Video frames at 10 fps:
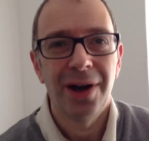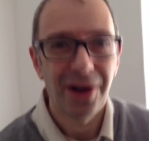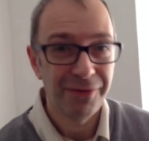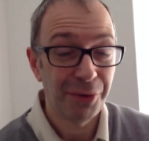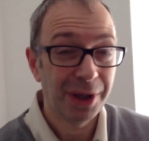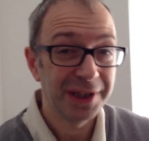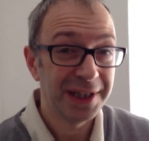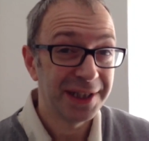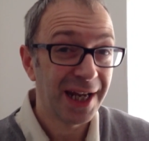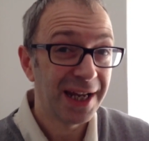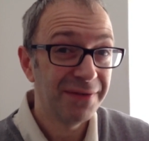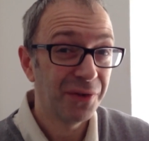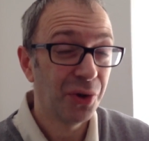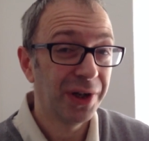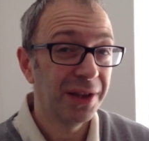Hi everyone, this is Dave.
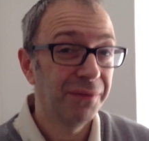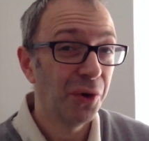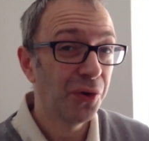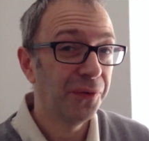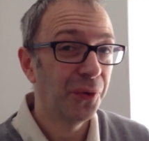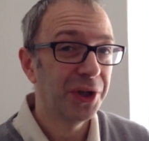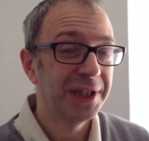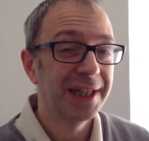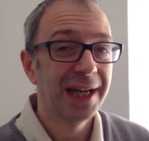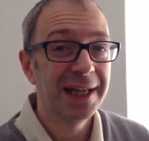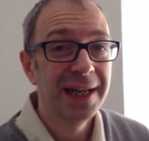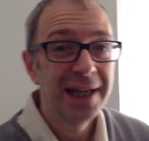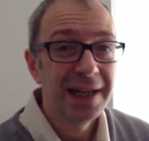I've got another vlog for you today.